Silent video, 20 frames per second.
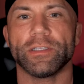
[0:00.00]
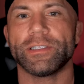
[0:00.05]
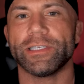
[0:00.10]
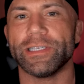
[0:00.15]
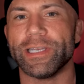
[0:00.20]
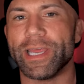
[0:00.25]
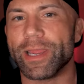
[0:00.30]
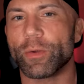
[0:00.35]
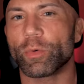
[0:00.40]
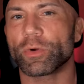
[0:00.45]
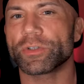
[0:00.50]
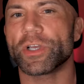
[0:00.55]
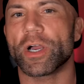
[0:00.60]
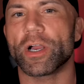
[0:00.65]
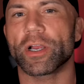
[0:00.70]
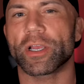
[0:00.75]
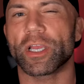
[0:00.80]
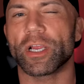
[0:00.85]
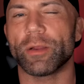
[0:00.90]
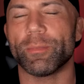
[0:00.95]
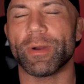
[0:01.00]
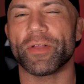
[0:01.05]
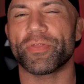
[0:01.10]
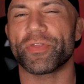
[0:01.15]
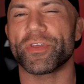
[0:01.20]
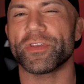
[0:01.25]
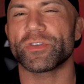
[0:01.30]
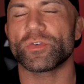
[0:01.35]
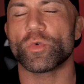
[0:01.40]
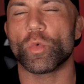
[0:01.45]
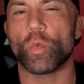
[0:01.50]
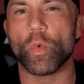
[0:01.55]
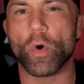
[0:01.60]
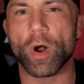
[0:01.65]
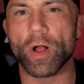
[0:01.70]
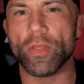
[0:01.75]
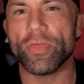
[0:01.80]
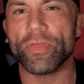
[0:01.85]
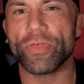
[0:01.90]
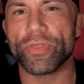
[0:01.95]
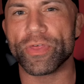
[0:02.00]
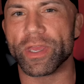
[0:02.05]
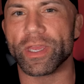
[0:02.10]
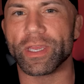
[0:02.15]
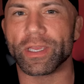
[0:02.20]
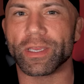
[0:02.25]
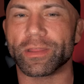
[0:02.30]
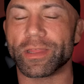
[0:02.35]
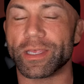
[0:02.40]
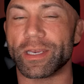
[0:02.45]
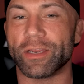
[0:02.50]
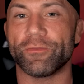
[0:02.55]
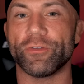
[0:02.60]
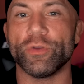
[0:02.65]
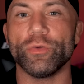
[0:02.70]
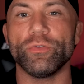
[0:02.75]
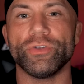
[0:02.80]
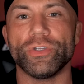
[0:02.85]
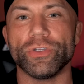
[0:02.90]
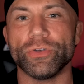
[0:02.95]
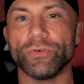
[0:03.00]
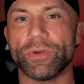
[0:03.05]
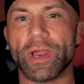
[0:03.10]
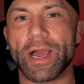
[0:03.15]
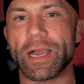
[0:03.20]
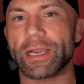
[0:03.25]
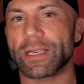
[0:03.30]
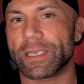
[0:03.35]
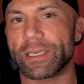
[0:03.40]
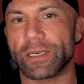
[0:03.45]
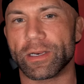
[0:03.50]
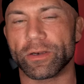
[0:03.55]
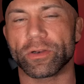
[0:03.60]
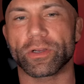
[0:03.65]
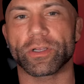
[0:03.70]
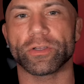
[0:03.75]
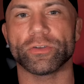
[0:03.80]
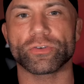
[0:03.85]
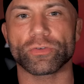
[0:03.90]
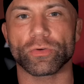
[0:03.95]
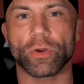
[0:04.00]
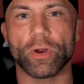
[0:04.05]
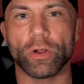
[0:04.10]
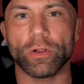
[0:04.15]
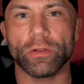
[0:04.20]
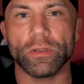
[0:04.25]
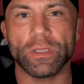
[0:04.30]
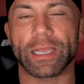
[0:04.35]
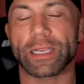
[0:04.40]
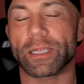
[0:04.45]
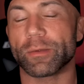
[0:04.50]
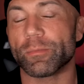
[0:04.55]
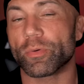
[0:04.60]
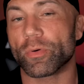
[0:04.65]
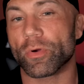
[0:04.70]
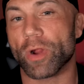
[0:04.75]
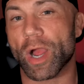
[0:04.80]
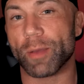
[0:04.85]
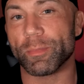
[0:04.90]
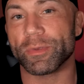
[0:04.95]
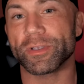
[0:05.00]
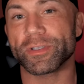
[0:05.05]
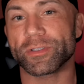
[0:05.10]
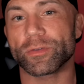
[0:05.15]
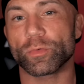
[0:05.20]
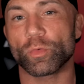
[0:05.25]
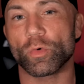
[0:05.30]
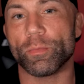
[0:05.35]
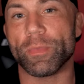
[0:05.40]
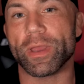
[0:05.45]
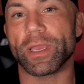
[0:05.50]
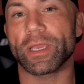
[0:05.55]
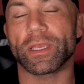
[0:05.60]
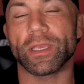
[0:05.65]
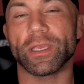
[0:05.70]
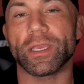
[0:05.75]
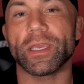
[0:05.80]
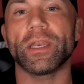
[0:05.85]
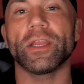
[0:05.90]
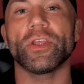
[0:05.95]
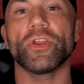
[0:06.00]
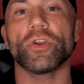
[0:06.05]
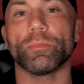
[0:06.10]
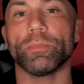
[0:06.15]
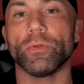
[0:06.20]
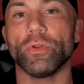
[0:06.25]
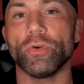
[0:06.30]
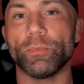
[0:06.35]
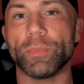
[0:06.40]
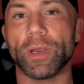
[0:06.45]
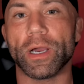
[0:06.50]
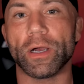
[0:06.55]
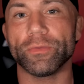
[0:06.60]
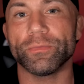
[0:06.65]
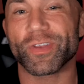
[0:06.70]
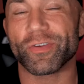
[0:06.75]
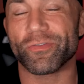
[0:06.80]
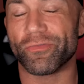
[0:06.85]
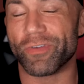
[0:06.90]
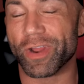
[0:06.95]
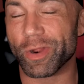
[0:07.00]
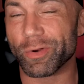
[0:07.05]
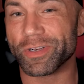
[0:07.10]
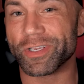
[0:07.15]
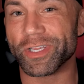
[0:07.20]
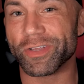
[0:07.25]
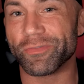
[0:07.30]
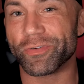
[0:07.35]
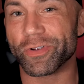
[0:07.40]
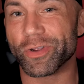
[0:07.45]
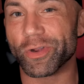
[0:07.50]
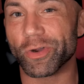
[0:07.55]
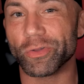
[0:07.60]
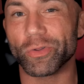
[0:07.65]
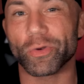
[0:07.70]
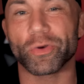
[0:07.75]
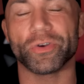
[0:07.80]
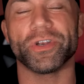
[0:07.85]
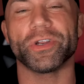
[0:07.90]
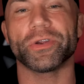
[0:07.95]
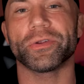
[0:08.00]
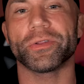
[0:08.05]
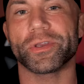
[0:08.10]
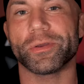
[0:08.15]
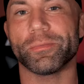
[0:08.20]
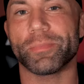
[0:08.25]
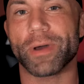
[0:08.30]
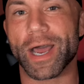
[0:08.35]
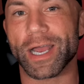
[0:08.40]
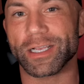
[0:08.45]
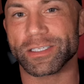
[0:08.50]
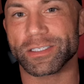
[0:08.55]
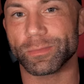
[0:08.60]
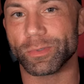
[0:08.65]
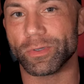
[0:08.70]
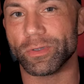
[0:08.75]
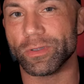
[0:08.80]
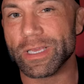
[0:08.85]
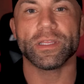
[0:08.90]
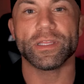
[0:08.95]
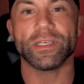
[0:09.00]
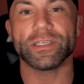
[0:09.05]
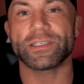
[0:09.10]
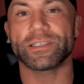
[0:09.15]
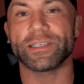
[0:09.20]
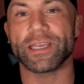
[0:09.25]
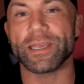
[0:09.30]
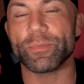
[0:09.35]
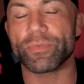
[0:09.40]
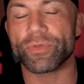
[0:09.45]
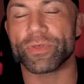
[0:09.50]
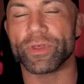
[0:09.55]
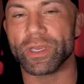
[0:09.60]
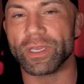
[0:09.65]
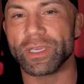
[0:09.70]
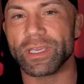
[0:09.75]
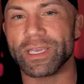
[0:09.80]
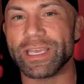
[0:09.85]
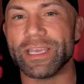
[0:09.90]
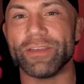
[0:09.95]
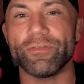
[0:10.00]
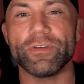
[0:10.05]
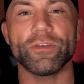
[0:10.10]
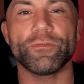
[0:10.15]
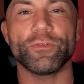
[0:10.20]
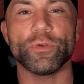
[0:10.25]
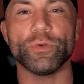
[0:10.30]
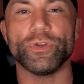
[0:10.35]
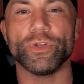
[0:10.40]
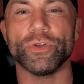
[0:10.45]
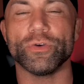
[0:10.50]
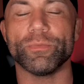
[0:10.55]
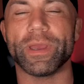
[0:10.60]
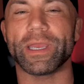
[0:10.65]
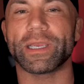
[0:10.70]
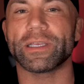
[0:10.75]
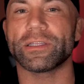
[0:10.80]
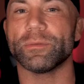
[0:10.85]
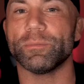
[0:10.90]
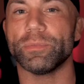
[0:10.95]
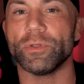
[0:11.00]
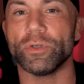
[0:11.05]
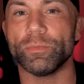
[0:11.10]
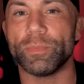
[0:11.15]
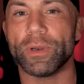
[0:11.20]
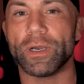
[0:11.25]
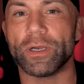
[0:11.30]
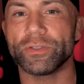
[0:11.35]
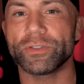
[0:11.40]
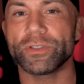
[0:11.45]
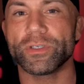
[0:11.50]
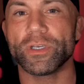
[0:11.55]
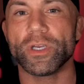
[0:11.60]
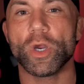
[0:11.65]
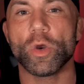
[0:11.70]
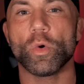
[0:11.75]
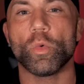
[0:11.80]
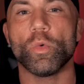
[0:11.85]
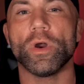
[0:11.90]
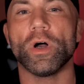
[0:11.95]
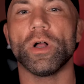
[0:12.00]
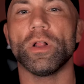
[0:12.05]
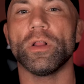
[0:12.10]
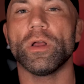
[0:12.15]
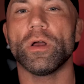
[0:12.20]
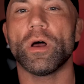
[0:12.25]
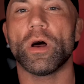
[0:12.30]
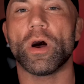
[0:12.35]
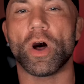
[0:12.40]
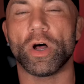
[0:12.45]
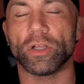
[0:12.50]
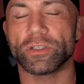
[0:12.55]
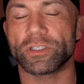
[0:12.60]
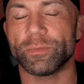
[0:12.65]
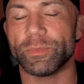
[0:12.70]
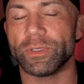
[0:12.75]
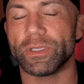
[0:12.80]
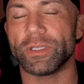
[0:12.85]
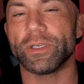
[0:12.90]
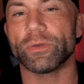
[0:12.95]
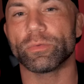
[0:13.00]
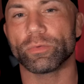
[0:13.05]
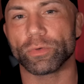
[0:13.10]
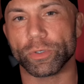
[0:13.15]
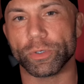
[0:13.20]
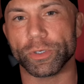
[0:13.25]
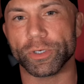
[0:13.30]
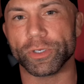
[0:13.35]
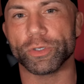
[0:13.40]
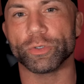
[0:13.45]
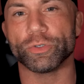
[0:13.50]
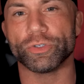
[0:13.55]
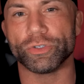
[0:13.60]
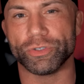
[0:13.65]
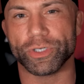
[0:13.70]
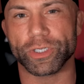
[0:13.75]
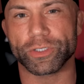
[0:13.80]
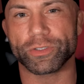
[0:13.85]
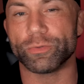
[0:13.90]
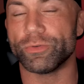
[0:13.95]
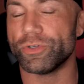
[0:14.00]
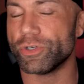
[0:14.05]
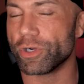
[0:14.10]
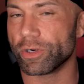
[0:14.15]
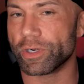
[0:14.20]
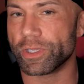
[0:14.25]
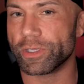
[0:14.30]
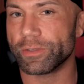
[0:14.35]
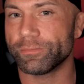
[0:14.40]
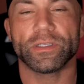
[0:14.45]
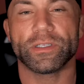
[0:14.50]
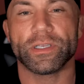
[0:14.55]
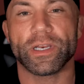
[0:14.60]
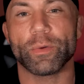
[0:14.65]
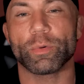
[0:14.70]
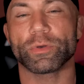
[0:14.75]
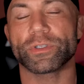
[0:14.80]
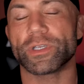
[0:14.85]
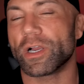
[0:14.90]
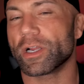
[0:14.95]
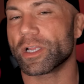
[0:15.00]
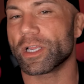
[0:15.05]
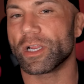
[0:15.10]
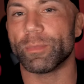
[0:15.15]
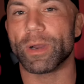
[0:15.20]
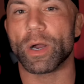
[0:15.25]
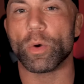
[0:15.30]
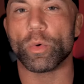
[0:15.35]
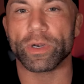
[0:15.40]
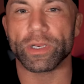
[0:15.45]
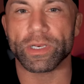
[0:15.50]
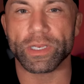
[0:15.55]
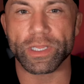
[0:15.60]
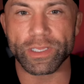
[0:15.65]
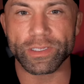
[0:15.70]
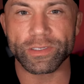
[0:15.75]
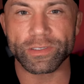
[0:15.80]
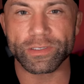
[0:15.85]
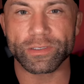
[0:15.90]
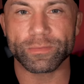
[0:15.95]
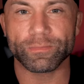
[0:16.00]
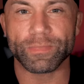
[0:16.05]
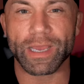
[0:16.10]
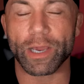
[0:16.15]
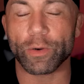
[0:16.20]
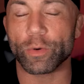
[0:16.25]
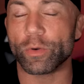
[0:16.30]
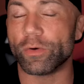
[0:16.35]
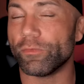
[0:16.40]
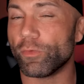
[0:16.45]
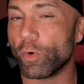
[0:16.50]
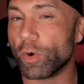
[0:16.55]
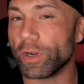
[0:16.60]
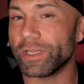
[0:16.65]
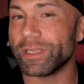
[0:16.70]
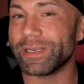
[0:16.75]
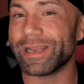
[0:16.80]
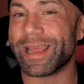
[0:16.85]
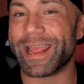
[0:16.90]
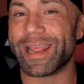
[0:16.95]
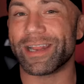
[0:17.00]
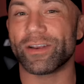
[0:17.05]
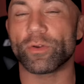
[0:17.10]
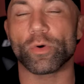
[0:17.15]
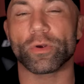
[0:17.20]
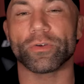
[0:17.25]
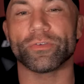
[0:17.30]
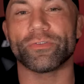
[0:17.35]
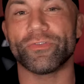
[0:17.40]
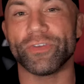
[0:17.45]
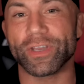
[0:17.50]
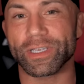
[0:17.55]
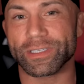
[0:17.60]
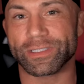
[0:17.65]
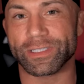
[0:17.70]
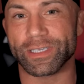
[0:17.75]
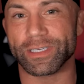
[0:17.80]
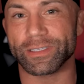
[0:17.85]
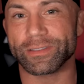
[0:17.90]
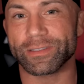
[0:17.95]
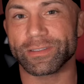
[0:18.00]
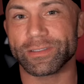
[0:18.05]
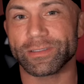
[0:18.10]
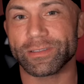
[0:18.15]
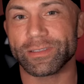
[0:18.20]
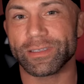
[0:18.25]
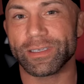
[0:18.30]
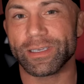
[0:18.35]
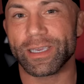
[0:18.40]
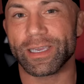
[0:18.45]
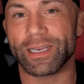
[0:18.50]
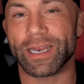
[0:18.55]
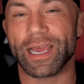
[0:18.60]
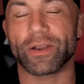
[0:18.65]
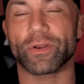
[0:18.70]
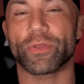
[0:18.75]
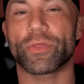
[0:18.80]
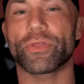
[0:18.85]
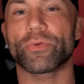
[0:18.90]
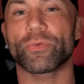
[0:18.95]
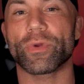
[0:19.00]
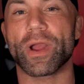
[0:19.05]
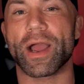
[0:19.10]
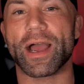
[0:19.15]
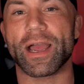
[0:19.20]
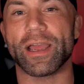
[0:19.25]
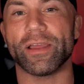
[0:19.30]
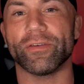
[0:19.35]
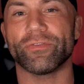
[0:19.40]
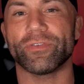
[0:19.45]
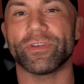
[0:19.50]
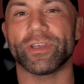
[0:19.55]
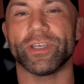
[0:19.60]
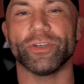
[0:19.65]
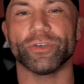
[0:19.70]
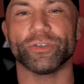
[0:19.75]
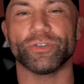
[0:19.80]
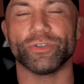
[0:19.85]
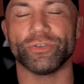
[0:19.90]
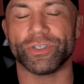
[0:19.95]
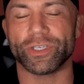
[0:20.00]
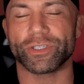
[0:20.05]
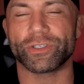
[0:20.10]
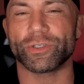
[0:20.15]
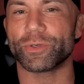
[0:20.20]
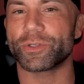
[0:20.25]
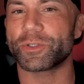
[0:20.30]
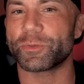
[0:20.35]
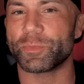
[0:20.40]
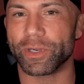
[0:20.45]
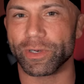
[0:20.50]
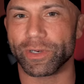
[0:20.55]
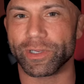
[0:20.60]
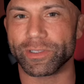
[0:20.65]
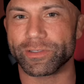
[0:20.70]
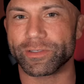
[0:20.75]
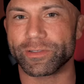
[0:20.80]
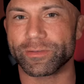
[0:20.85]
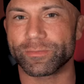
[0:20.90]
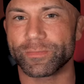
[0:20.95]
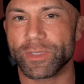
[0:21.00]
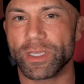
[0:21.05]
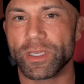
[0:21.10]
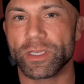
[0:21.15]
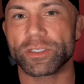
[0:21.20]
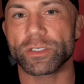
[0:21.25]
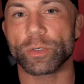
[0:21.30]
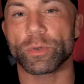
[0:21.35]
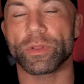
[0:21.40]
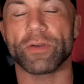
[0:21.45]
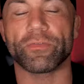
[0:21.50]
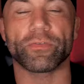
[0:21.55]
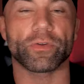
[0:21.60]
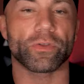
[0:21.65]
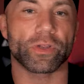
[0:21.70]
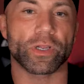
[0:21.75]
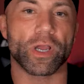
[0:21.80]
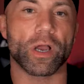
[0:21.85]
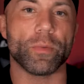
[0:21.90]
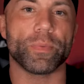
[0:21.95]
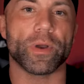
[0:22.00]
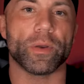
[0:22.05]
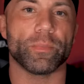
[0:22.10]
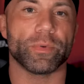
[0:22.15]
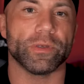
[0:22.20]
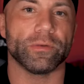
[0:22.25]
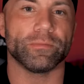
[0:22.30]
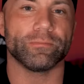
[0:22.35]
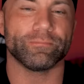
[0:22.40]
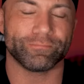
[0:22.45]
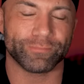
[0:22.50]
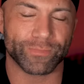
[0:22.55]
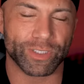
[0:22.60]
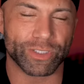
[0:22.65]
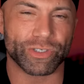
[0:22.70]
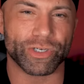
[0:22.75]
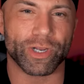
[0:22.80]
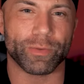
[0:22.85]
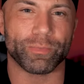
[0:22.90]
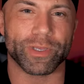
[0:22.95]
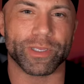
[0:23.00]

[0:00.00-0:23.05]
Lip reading: Today, we're talking about this one thing that if you do not get under control, I can promise will make getting your blue belt very difficult or nearly impossible. This same thing, even if you do make it the blue belt, will ultimately ruin your jiu-jitsu journey. Today, we're talking about what it is, how to avoid it and or fix it, and how to thrive in your jiu-jitsu experience. So without further gun bumping, let's jump